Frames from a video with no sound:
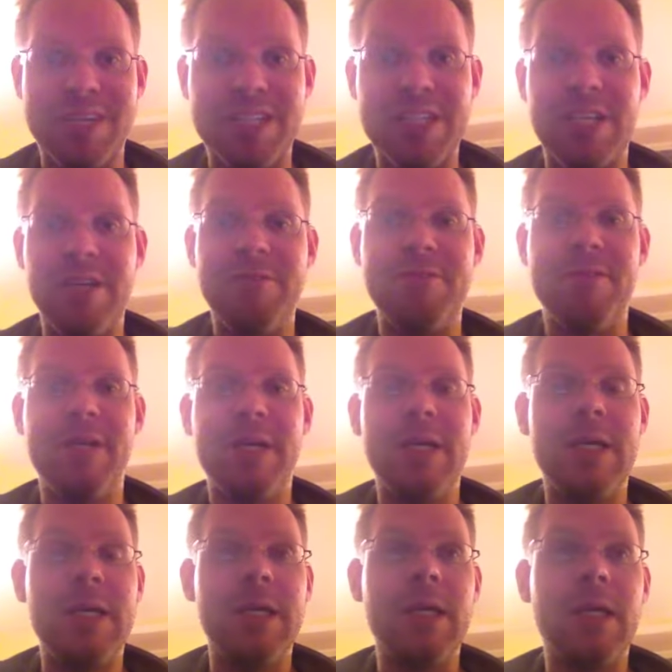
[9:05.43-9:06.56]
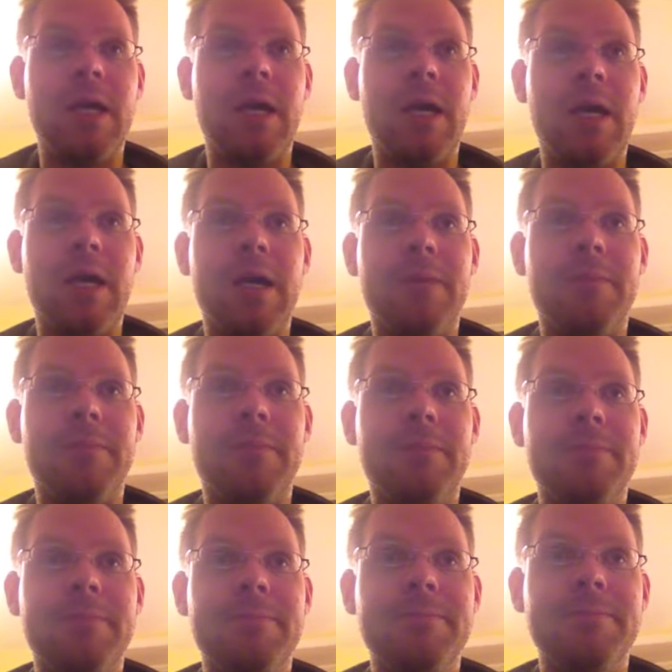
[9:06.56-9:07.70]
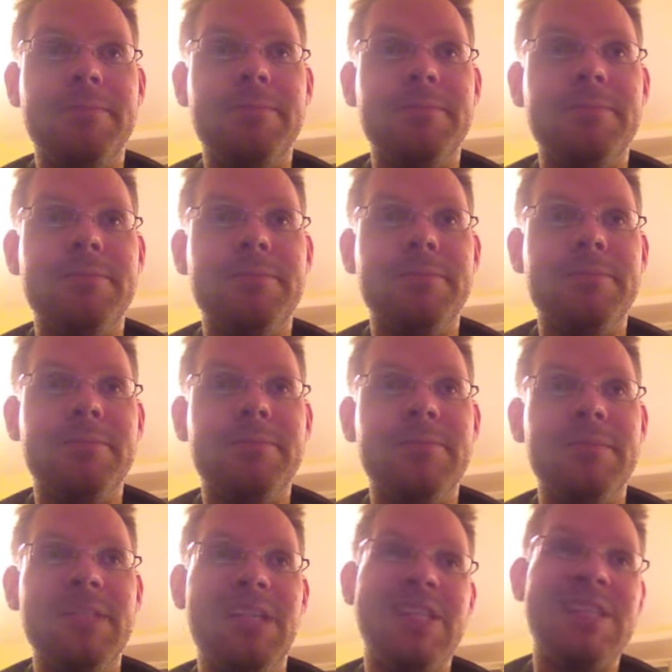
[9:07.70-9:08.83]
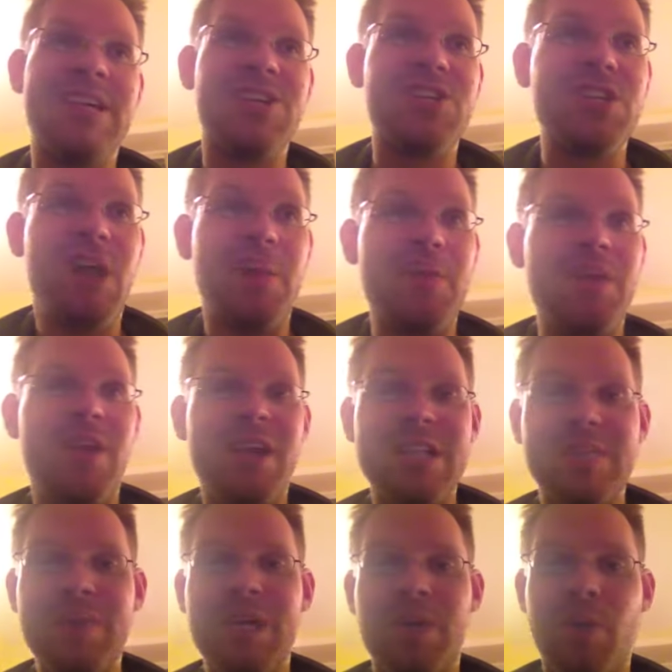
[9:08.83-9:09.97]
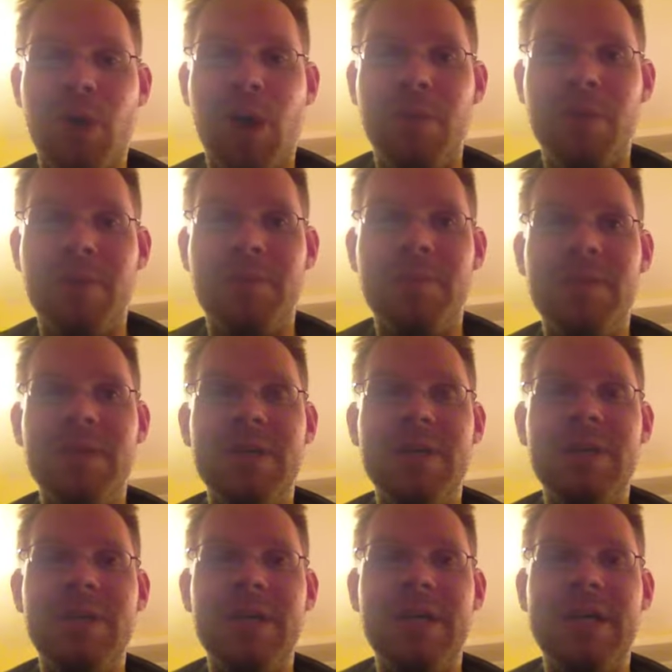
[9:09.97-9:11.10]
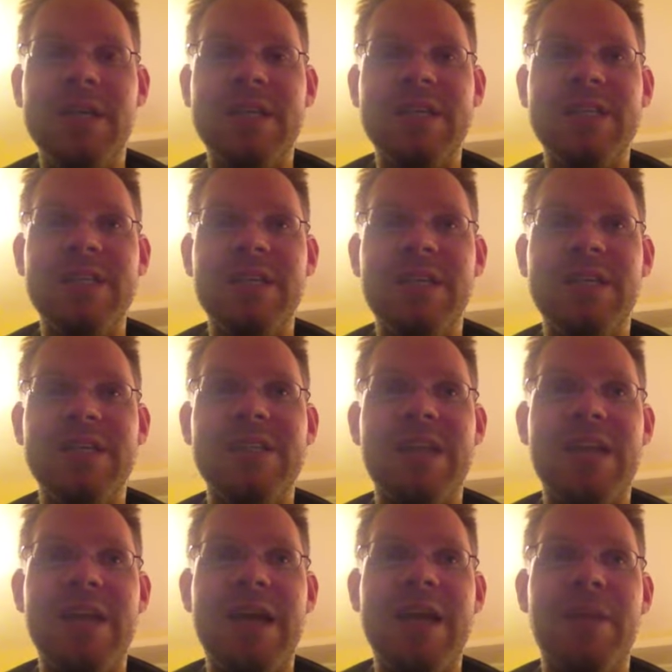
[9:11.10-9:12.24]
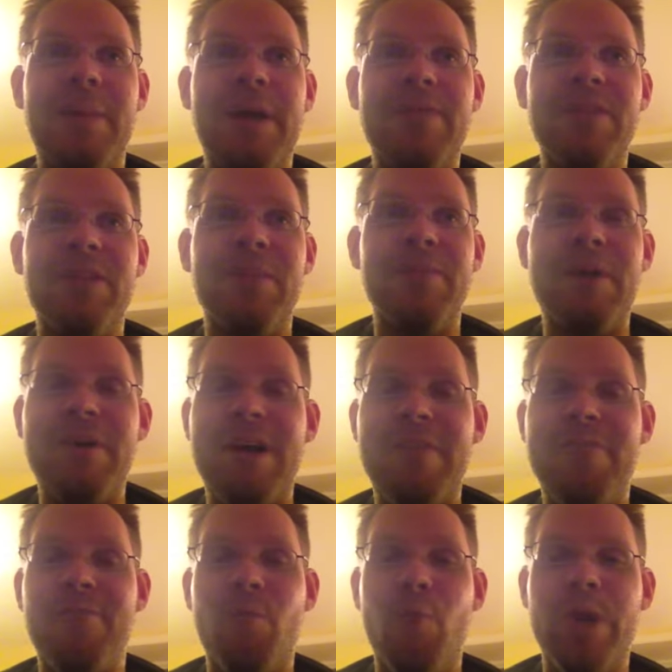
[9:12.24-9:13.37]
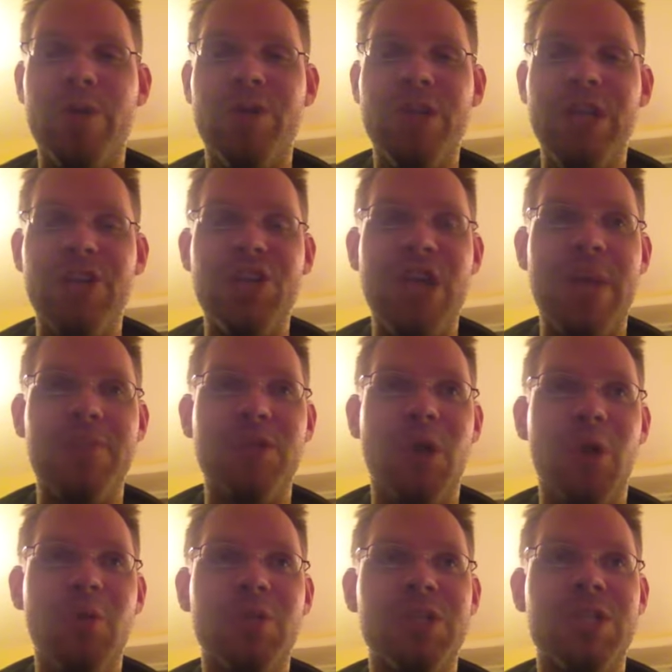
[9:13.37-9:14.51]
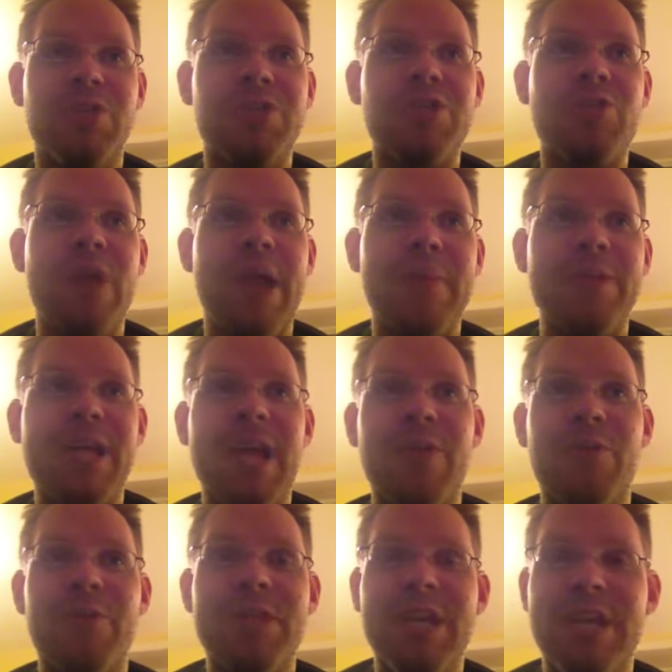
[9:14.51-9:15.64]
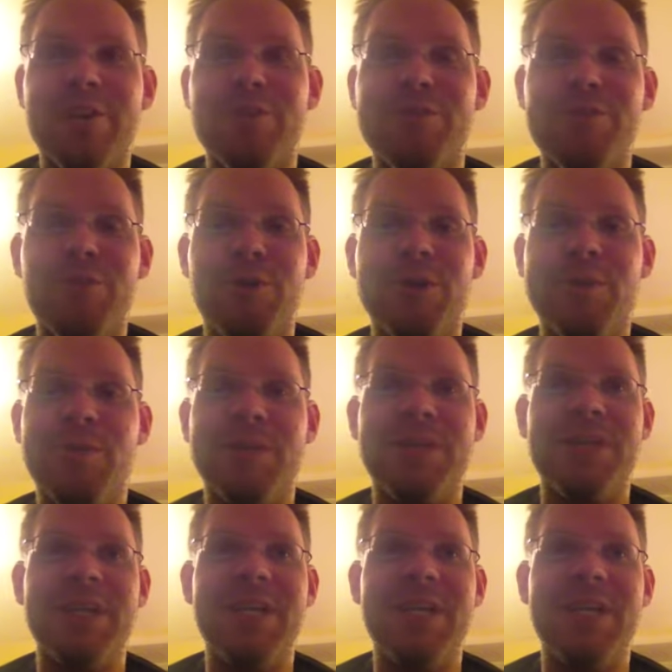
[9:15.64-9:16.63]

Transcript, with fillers: myself. Um, yeah, it's actually not, not as big a problem. It's it's going to end up having them have weirdly shaped toes that are crammed together at the end of their foot, but